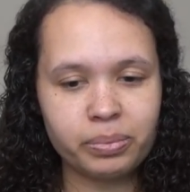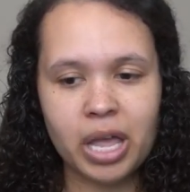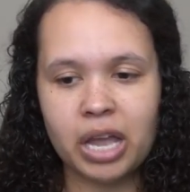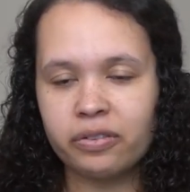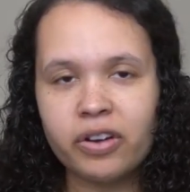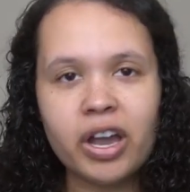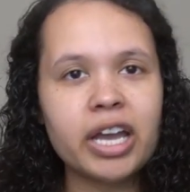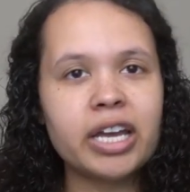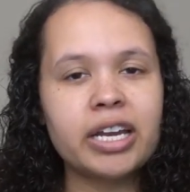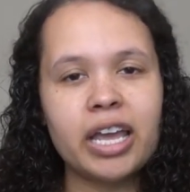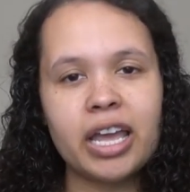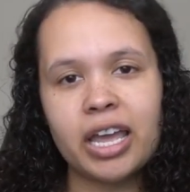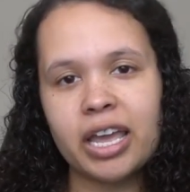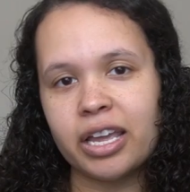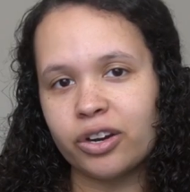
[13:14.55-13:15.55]
Black
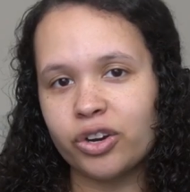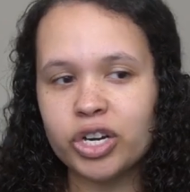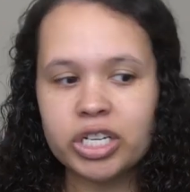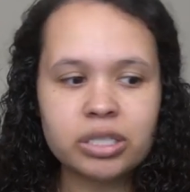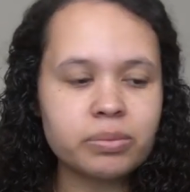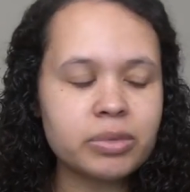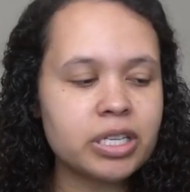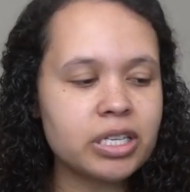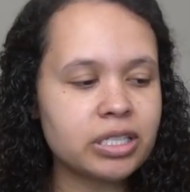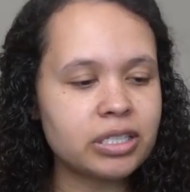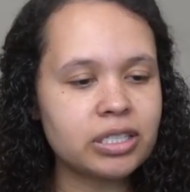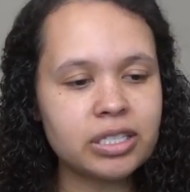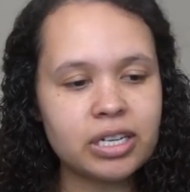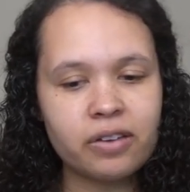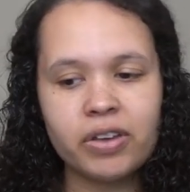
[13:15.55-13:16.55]
Friday and Christmas
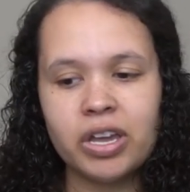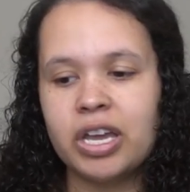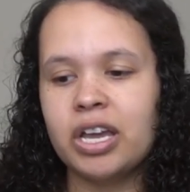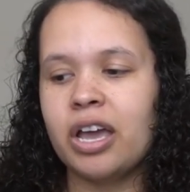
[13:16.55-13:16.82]
and stuff,